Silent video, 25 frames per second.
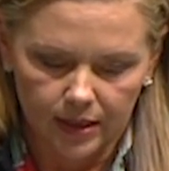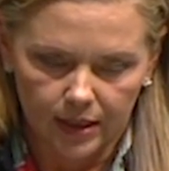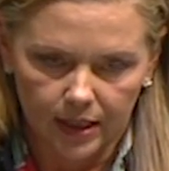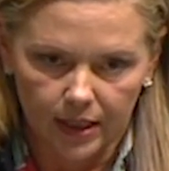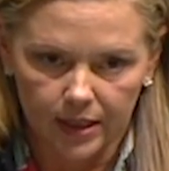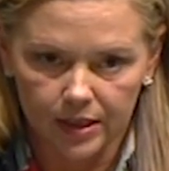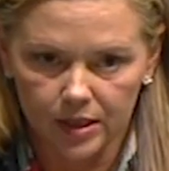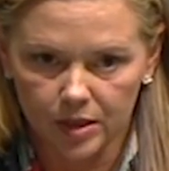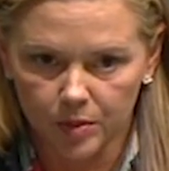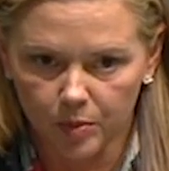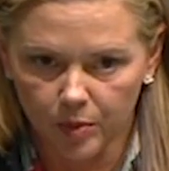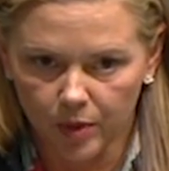
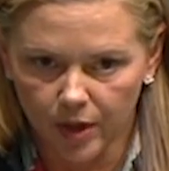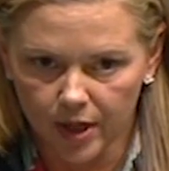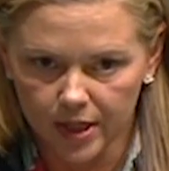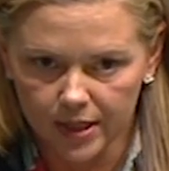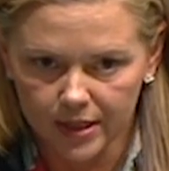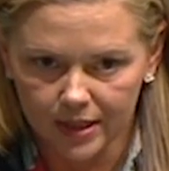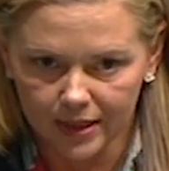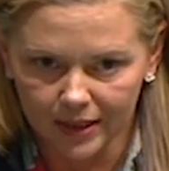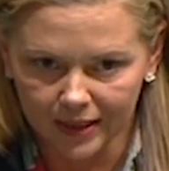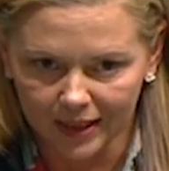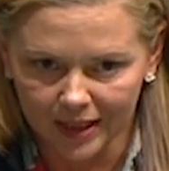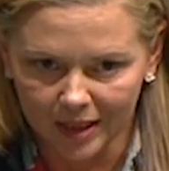
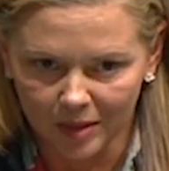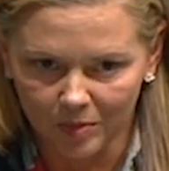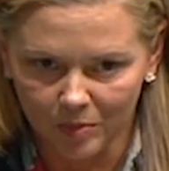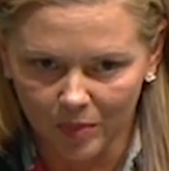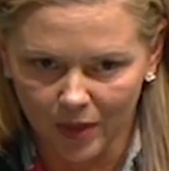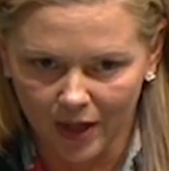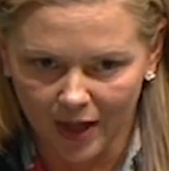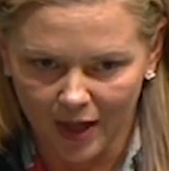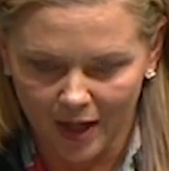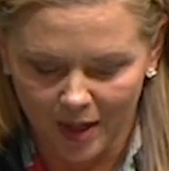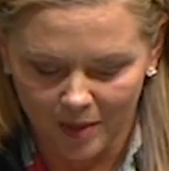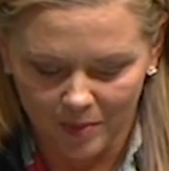Unsurprisingly,
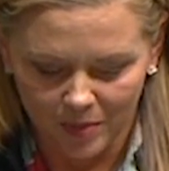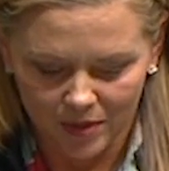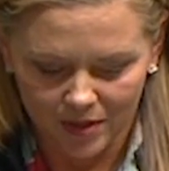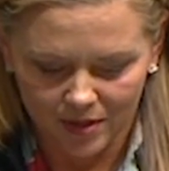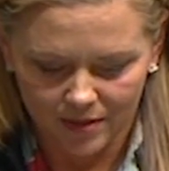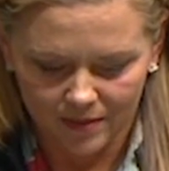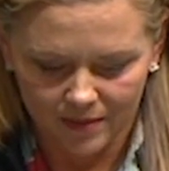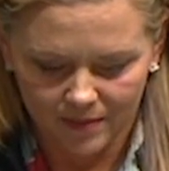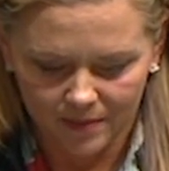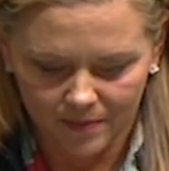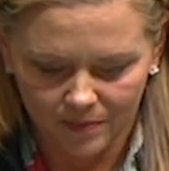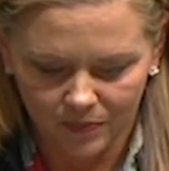perhaps,
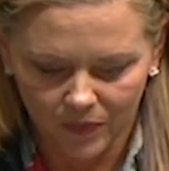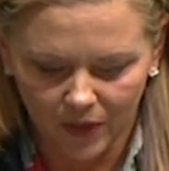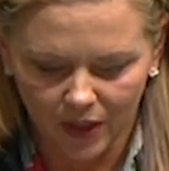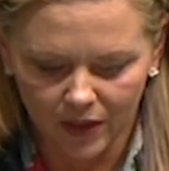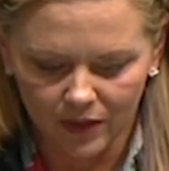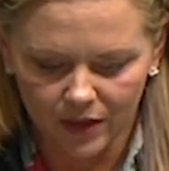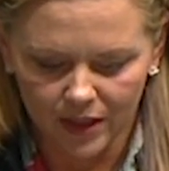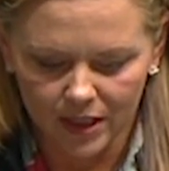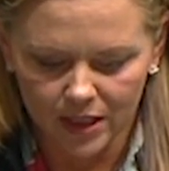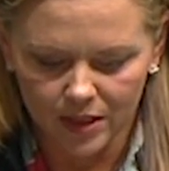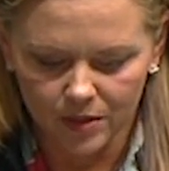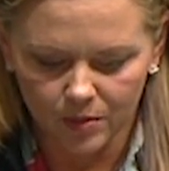
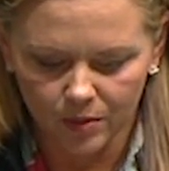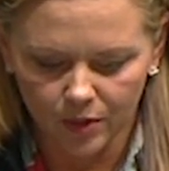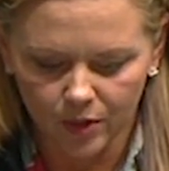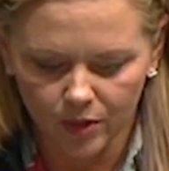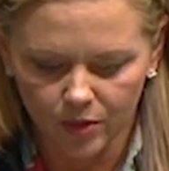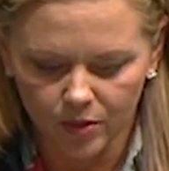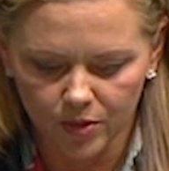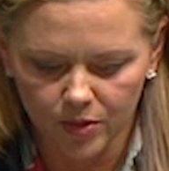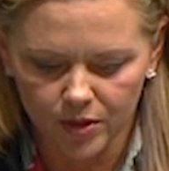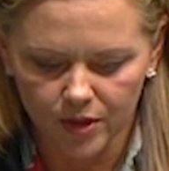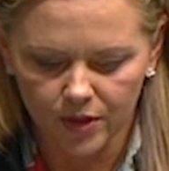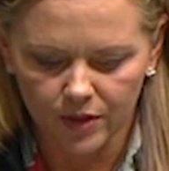these were
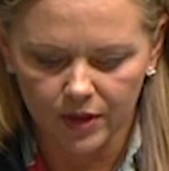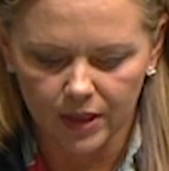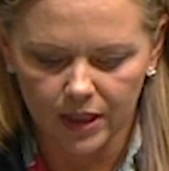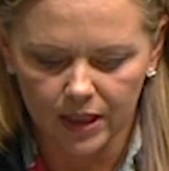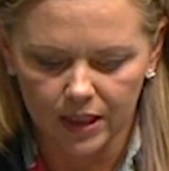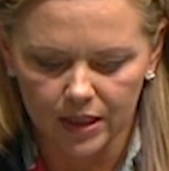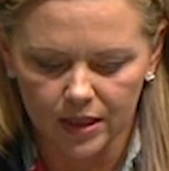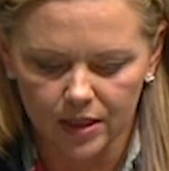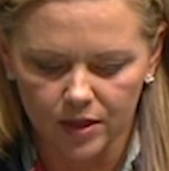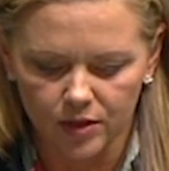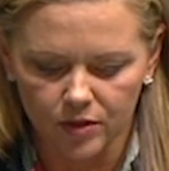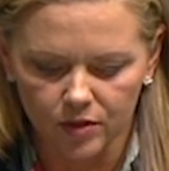also the
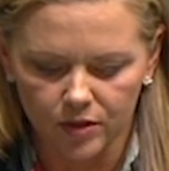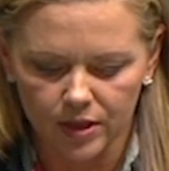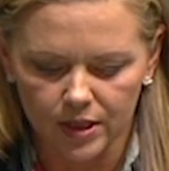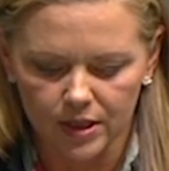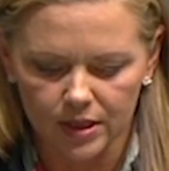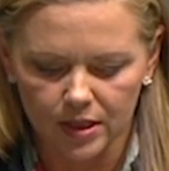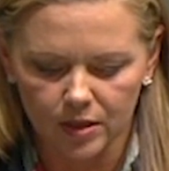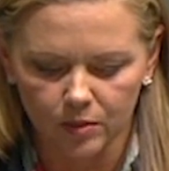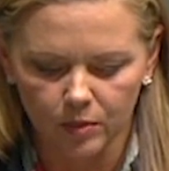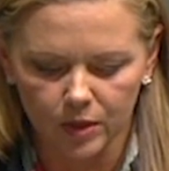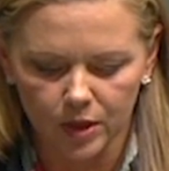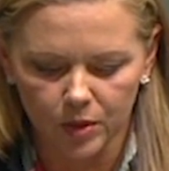
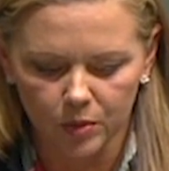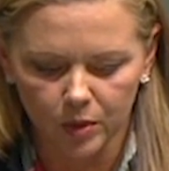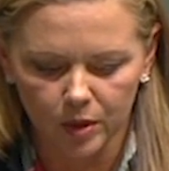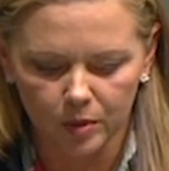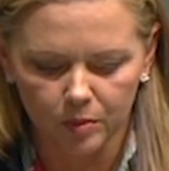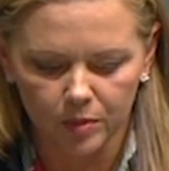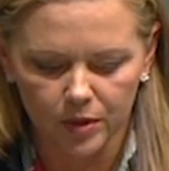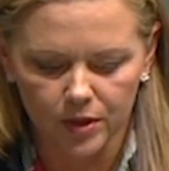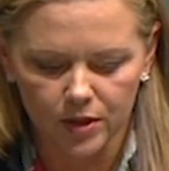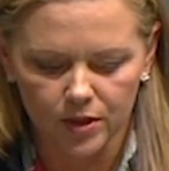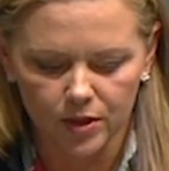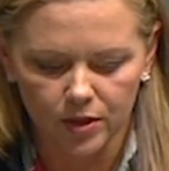industries in which we
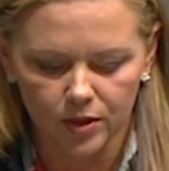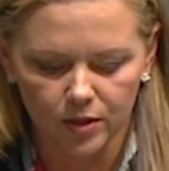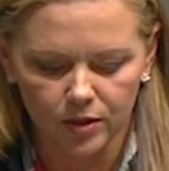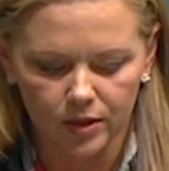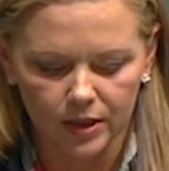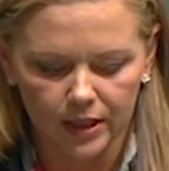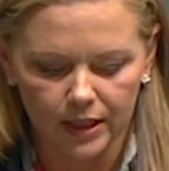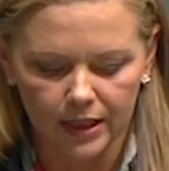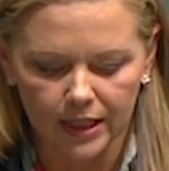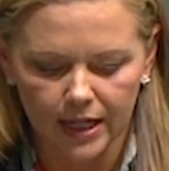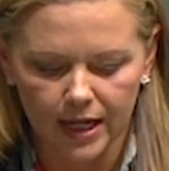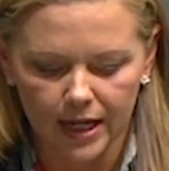pursued
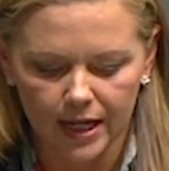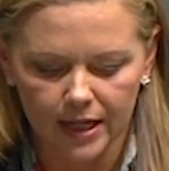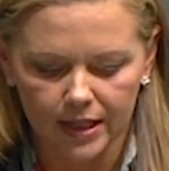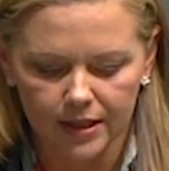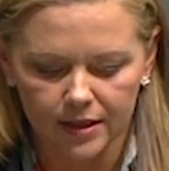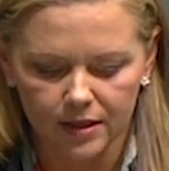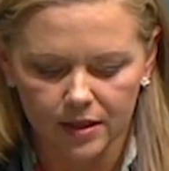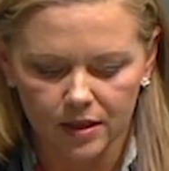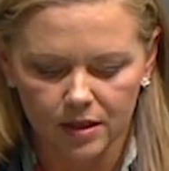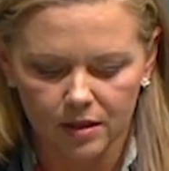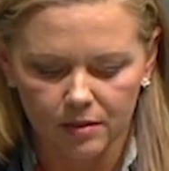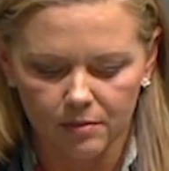
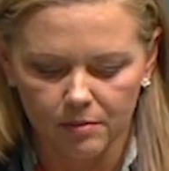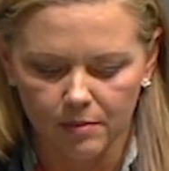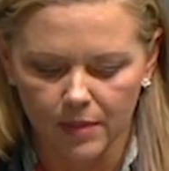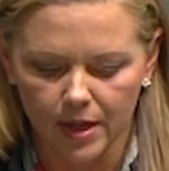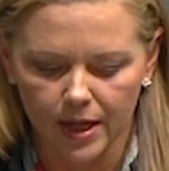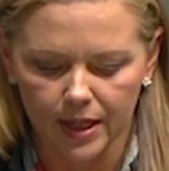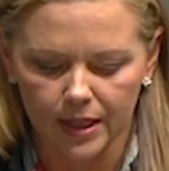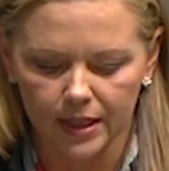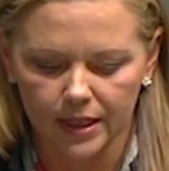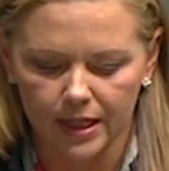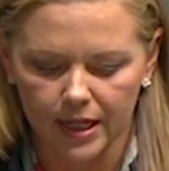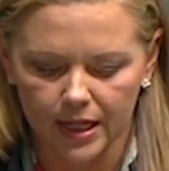enhanced
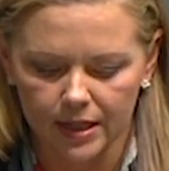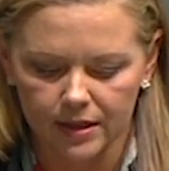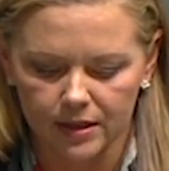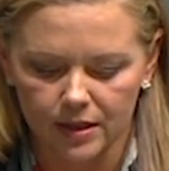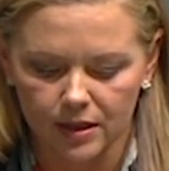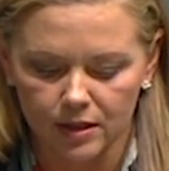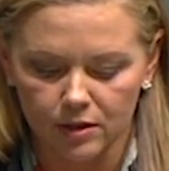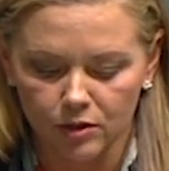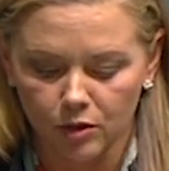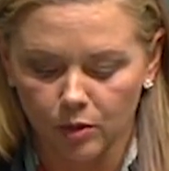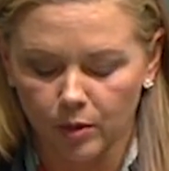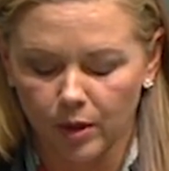market
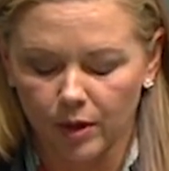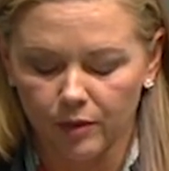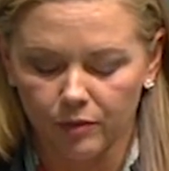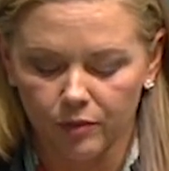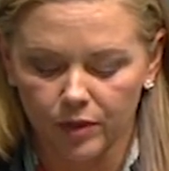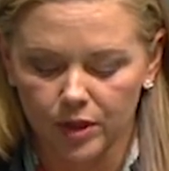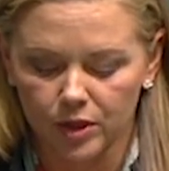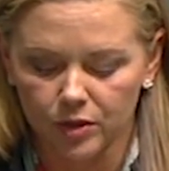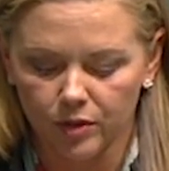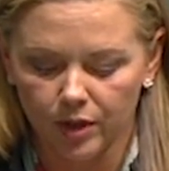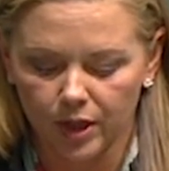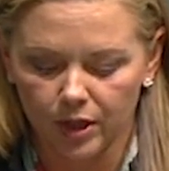access through our
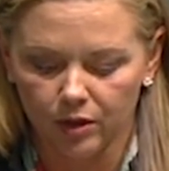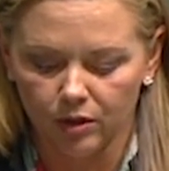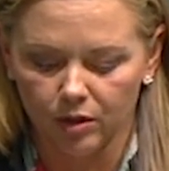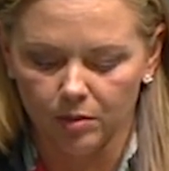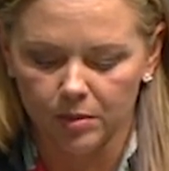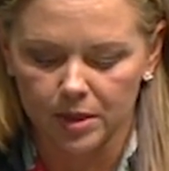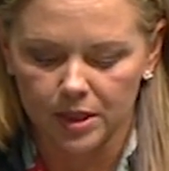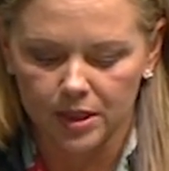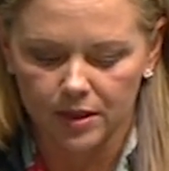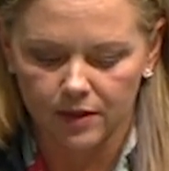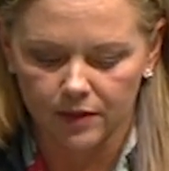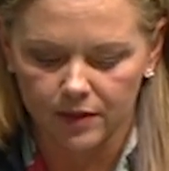free trade
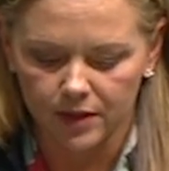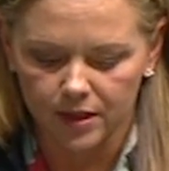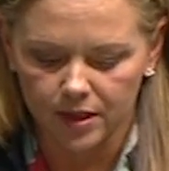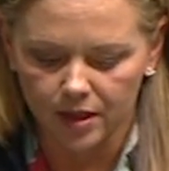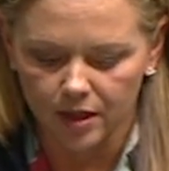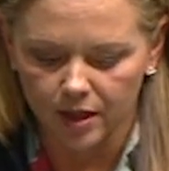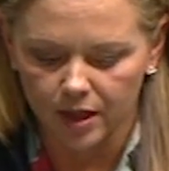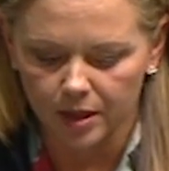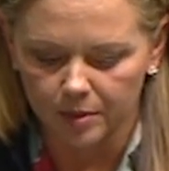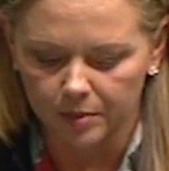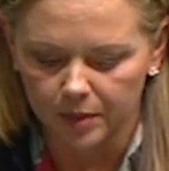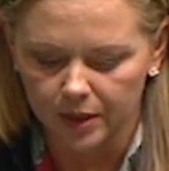agreements at the
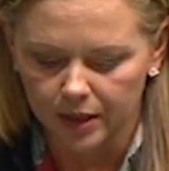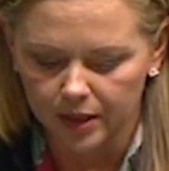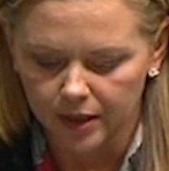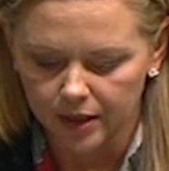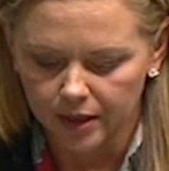time,